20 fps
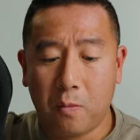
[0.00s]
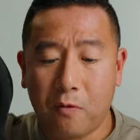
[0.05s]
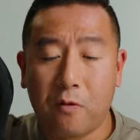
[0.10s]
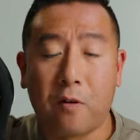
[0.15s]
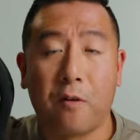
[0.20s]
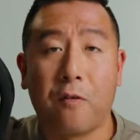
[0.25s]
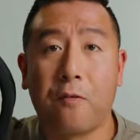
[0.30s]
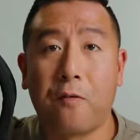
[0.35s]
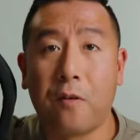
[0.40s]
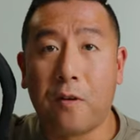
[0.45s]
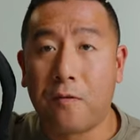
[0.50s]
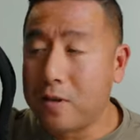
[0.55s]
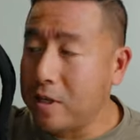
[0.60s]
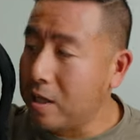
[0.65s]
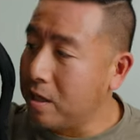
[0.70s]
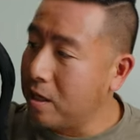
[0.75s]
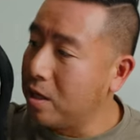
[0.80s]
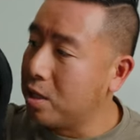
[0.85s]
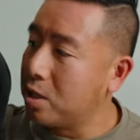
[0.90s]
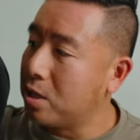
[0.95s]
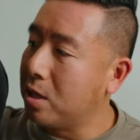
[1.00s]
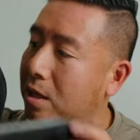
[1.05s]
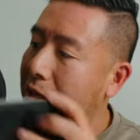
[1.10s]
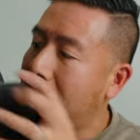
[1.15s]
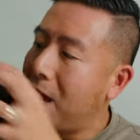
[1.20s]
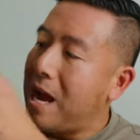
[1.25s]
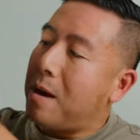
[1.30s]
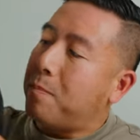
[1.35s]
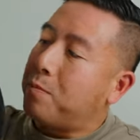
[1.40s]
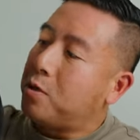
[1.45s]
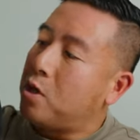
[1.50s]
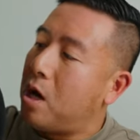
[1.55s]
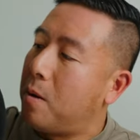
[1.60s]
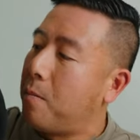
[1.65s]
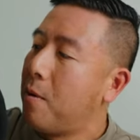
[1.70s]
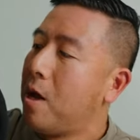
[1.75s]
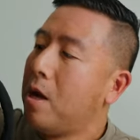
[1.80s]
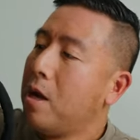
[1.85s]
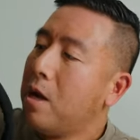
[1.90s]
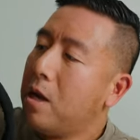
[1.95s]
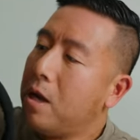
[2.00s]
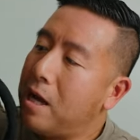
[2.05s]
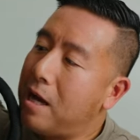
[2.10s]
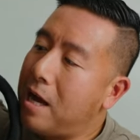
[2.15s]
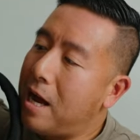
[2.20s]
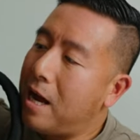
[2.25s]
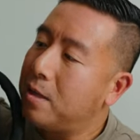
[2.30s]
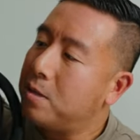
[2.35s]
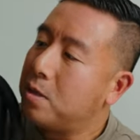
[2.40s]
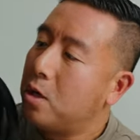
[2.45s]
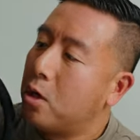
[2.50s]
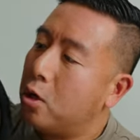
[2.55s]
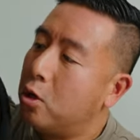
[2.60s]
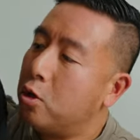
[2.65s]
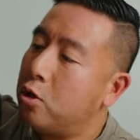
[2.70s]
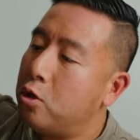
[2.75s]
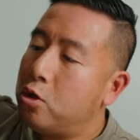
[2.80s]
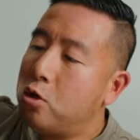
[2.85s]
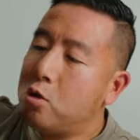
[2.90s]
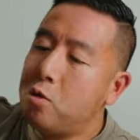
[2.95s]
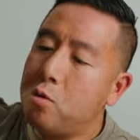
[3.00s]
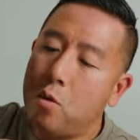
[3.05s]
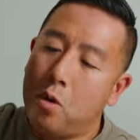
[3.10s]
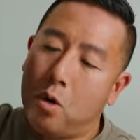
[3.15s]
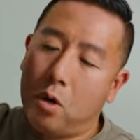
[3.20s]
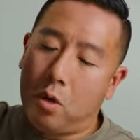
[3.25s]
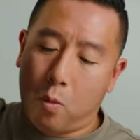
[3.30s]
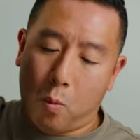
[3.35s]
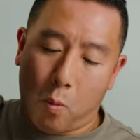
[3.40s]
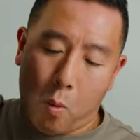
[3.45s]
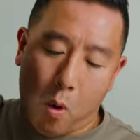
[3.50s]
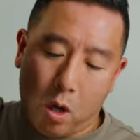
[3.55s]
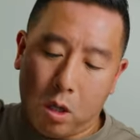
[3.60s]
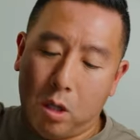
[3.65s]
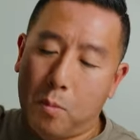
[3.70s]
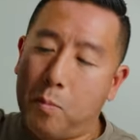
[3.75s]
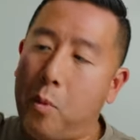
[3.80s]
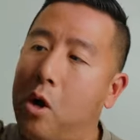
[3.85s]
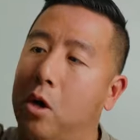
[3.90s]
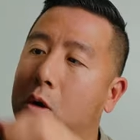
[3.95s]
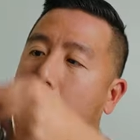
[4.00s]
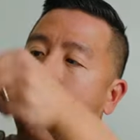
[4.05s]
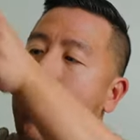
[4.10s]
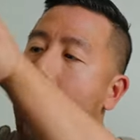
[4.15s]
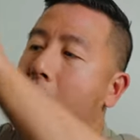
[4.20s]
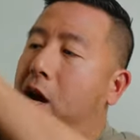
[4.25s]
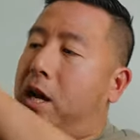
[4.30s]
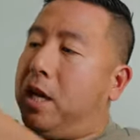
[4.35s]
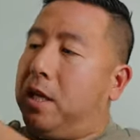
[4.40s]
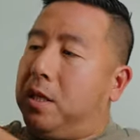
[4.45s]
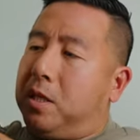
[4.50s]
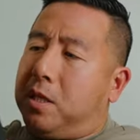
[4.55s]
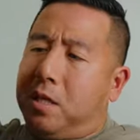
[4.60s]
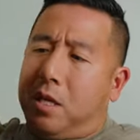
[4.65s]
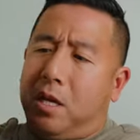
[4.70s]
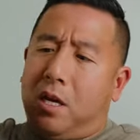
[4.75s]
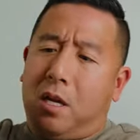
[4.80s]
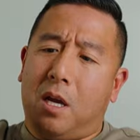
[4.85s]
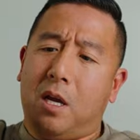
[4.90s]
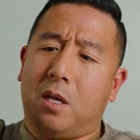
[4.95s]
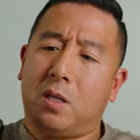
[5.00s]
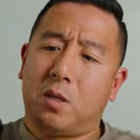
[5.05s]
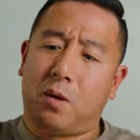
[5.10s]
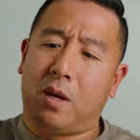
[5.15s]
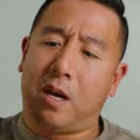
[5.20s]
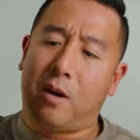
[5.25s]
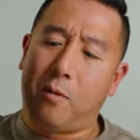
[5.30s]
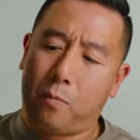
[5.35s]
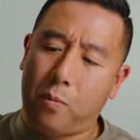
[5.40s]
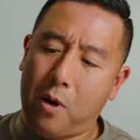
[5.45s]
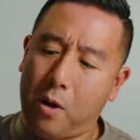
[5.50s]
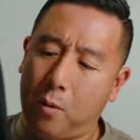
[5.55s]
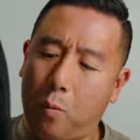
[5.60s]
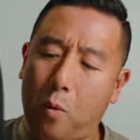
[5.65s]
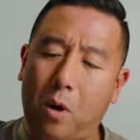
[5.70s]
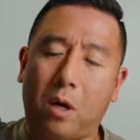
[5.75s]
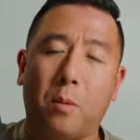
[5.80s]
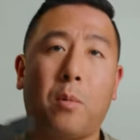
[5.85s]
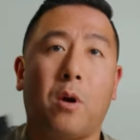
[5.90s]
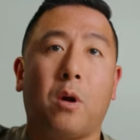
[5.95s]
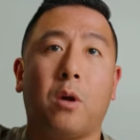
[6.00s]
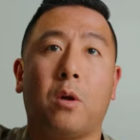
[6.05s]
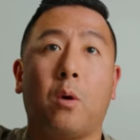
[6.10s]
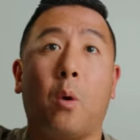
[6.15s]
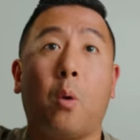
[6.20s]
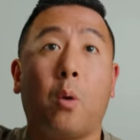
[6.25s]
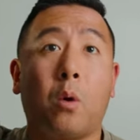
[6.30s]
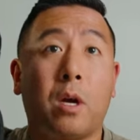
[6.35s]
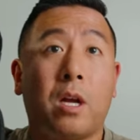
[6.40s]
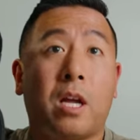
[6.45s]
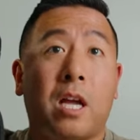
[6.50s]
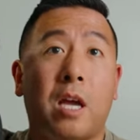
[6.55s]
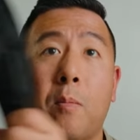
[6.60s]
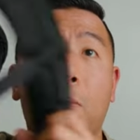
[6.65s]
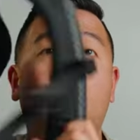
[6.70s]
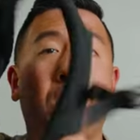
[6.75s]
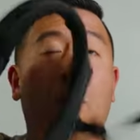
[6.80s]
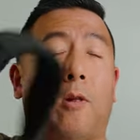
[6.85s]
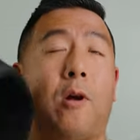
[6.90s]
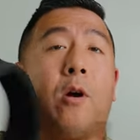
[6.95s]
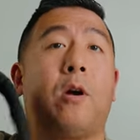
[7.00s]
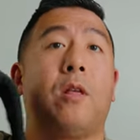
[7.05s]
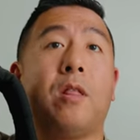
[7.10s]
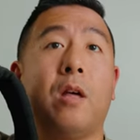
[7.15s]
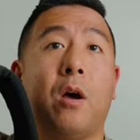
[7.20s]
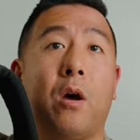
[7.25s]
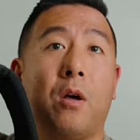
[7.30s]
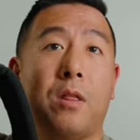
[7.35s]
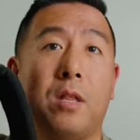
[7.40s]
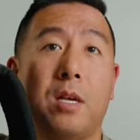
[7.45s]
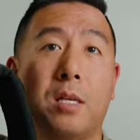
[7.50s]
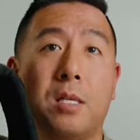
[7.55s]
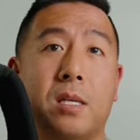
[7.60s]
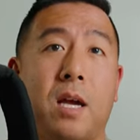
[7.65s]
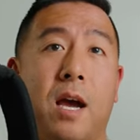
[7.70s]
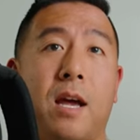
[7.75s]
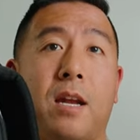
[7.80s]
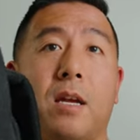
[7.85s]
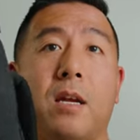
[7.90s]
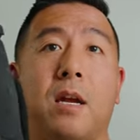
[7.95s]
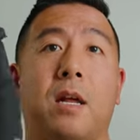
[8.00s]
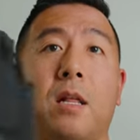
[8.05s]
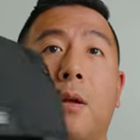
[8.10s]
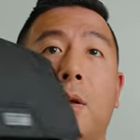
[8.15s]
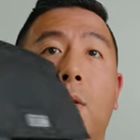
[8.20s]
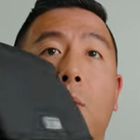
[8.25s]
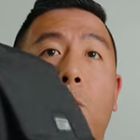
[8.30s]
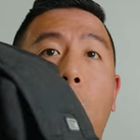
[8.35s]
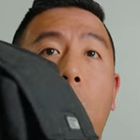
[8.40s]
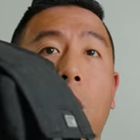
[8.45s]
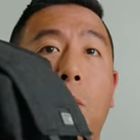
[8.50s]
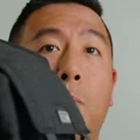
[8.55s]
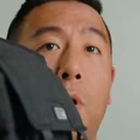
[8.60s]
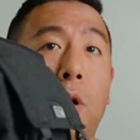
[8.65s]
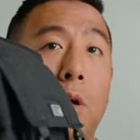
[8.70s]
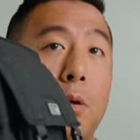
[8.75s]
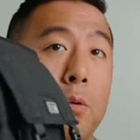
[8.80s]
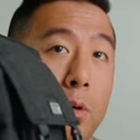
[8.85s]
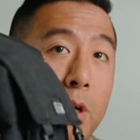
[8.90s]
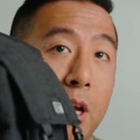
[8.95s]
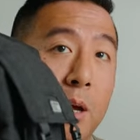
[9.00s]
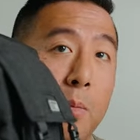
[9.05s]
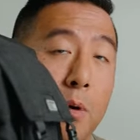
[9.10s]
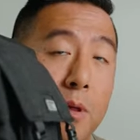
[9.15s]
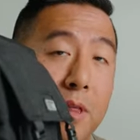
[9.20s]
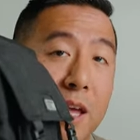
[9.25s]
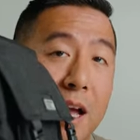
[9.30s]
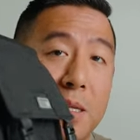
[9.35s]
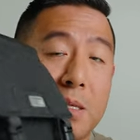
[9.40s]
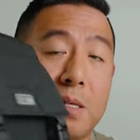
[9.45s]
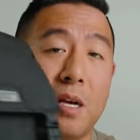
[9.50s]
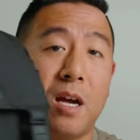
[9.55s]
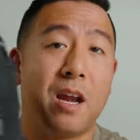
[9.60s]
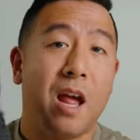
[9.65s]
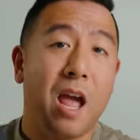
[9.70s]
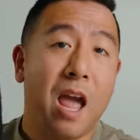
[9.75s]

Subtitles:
for a 15 inch laptop. It has dual water bottle pockets. So you got a water bottle or a gimbal on this side, another water bottle or gimbal on that side.